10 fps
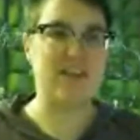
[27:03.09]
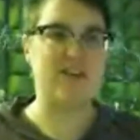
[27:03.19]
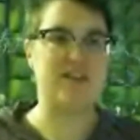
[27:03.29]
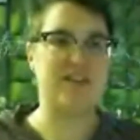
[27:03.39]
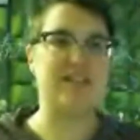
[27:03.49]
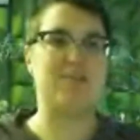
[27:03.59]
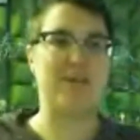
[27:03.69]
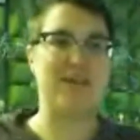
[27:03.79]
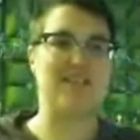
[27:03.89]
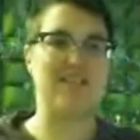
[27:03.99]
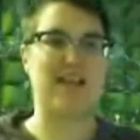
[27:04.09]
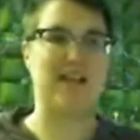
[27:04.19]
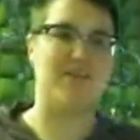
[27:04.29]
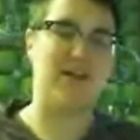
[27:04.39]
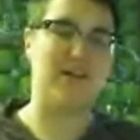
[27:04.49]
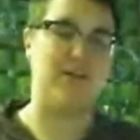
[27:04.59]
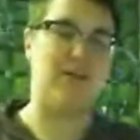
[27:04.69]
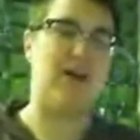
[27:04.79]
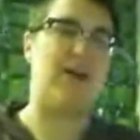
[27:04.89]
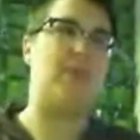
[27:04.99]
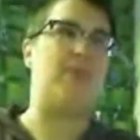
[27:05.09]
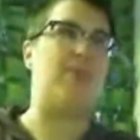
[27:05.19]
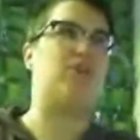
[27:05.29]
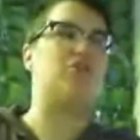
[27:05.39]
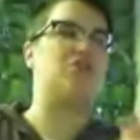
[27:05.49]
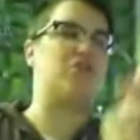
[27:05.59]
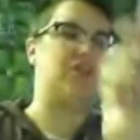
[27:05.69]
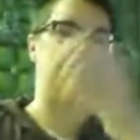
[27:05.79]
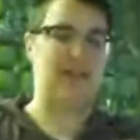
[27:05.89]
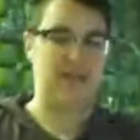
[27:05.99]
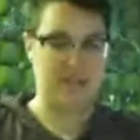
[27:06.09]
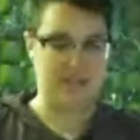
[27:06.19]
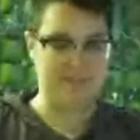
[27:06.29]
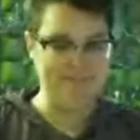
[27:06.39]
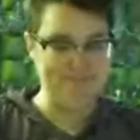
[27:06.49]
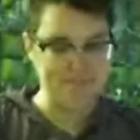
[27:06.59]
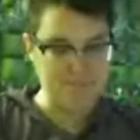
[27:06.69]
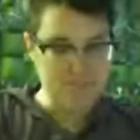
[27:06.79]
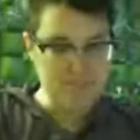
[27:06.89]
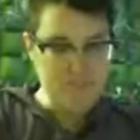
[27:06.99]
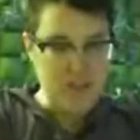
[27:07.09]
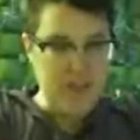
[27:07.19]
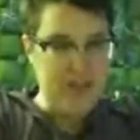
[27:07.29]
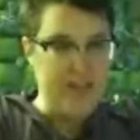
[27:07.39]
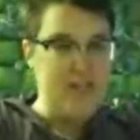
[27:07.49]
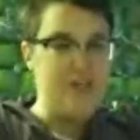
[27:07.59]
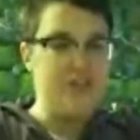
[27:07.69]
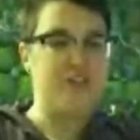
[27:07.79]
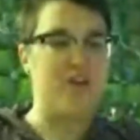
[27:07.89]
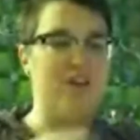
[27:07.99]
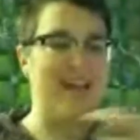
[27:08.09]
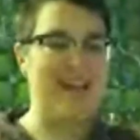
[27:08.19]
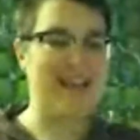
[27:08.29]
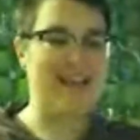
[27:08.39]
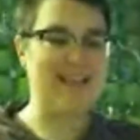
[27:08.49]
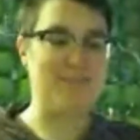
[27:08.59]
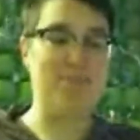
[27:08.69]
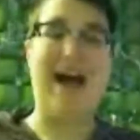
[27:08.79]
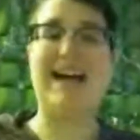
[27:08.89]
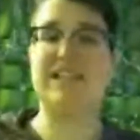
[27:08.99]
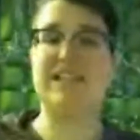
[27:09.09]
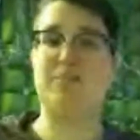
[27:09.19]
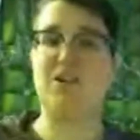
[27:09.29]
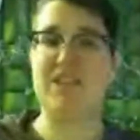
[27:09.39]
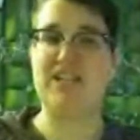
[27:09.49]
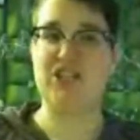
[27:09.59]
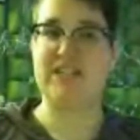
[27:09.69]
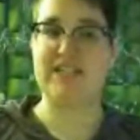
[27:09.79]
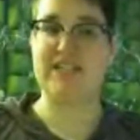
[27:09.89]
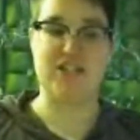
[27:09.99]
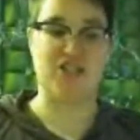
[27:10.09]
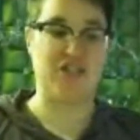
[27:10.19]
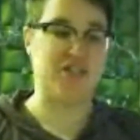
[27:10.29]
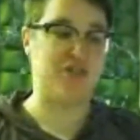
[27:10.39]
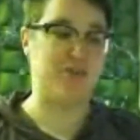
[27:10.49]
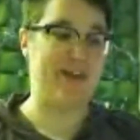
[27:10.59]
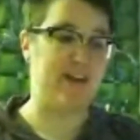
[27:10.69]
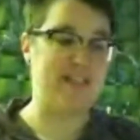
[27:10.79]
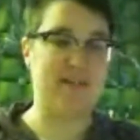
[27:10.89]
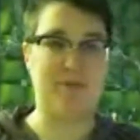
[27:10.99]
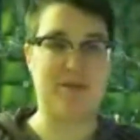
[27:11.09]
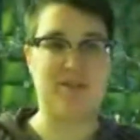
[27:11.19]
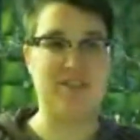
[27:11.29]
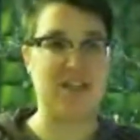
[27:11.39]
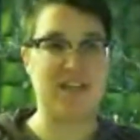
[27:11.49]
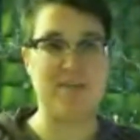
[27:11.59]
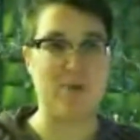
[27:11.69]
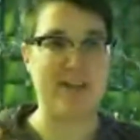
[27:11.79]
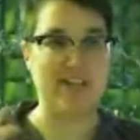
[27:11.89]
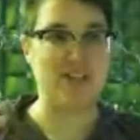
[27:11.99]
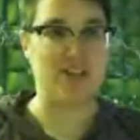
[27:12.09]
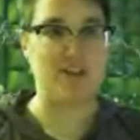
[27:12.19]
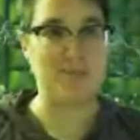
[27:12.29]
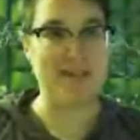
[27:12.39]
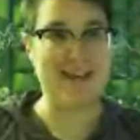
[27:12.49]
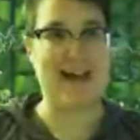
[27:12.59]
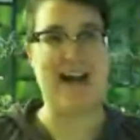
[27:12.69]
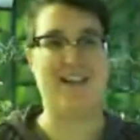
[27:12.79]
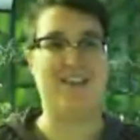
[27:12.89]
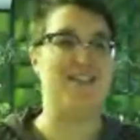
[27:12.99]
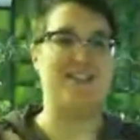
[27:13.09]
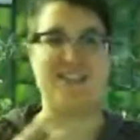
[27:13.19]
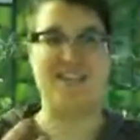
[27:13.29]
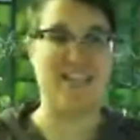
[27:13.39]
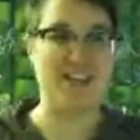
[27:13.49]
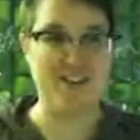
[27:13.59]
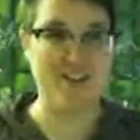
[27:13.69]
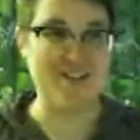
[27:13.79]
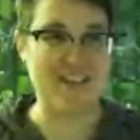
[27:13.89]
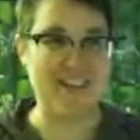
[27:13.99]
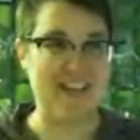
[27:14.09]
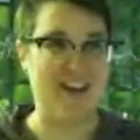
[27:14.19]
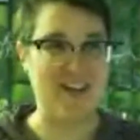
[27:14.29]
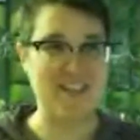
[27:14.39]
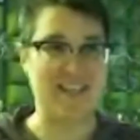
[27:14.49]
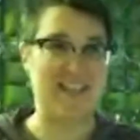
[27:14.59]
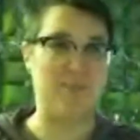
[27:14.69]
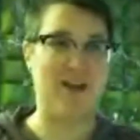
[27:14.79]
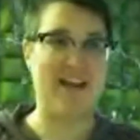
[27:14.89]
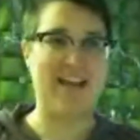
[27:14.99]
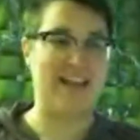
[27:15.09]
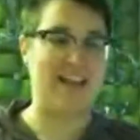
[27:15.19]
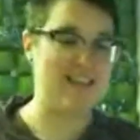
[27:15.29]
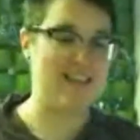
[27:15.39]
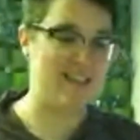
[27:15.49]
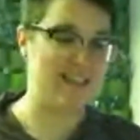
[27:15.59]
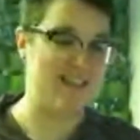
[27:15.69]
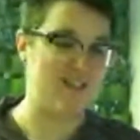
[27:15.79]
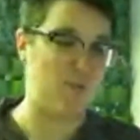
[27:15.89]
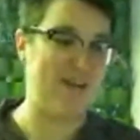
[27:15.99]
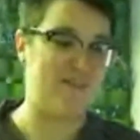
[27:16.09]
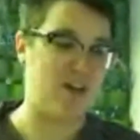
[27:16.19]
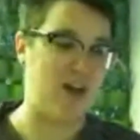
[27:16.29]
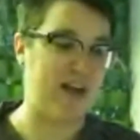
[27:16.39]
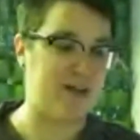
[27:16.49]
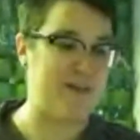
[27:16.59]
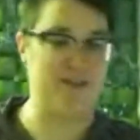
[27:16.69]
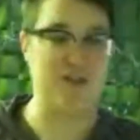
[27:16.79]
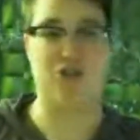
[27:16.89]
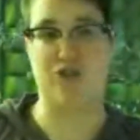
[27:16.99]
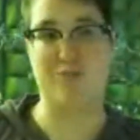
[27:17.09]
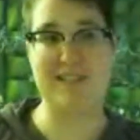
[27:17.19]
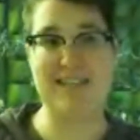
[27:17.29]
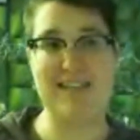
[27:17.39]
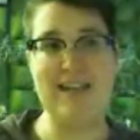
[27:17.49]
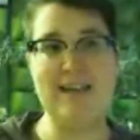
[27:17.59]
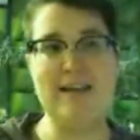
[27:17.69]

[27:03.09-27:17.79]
years. It depends kind of on the culture and the custom. So it's possible that Jesus is just doing a typical Sunday morning sermon on the year that they are celebrating, and this is his way of talking about the Jubilee